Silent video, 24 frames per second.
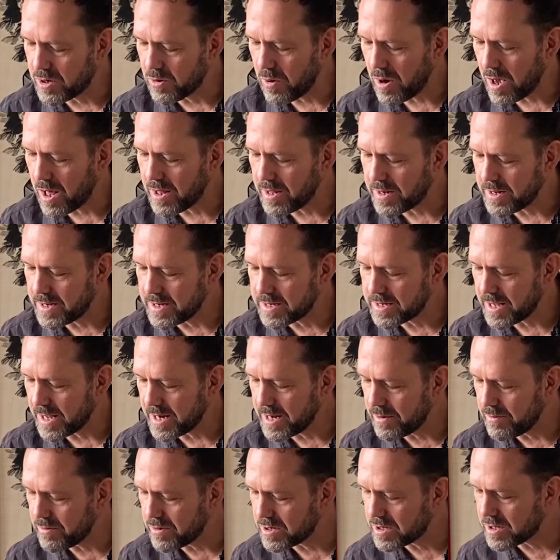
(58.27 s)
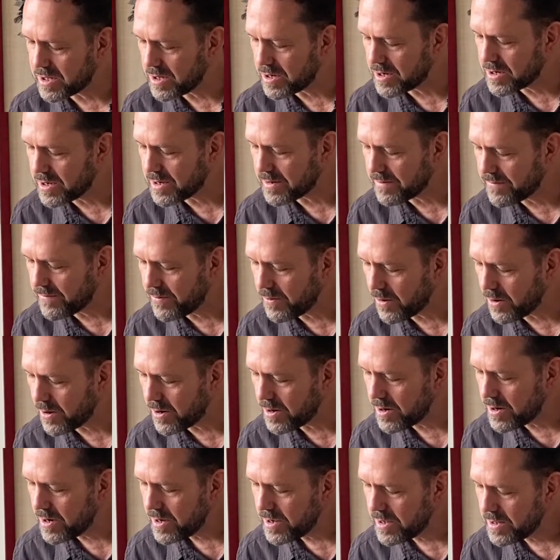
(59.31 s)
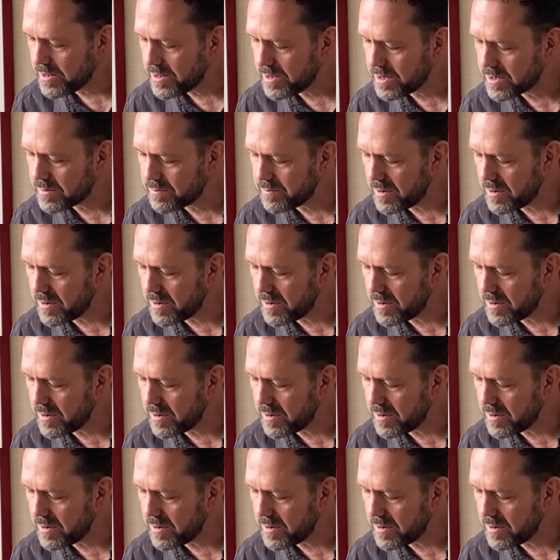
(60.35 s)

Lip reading: qualities that he was looking for. This